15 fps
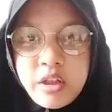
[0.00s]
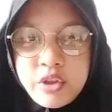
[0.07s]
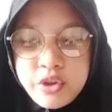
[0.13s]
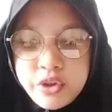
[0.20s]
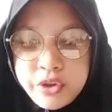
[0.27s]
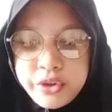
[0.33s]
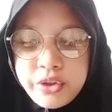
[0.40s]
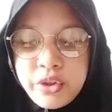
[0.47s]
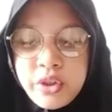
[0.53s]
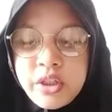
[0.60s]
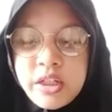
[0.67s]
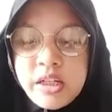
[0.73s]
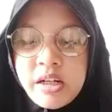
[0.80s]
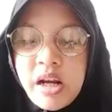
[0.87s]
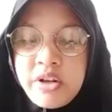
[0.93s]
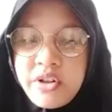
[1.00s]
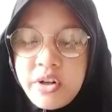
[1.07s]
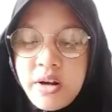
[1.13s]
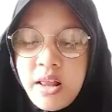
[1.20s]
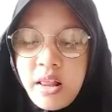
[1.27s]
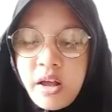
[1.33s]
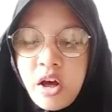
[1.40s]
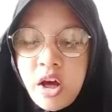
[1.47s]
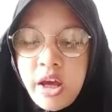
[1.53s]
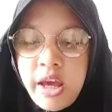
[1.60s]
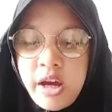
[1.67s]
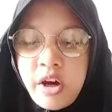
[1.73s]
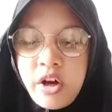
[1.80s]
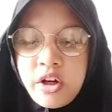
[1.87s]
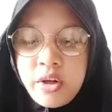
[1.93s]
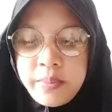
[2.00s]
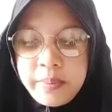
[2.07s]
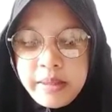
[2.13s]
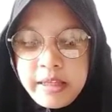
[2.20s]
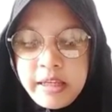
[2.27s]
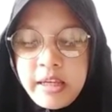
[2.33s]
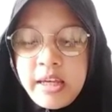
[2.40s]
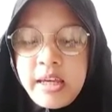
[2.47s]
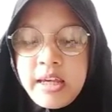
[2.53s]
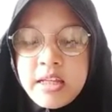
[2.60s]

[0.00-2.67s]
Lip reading: 2. The national economy